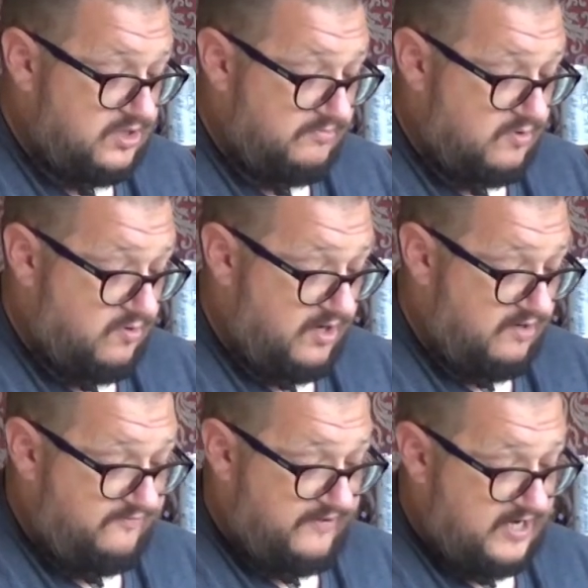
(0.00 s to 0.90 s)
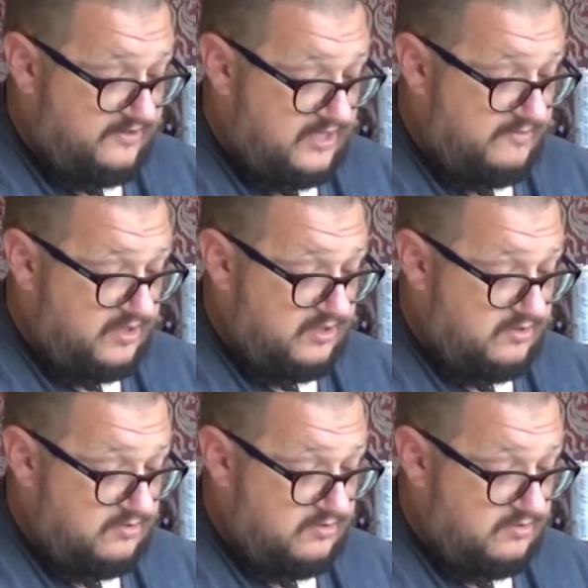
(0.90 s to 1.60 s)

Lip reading: I'm quite a fan of them. I think they do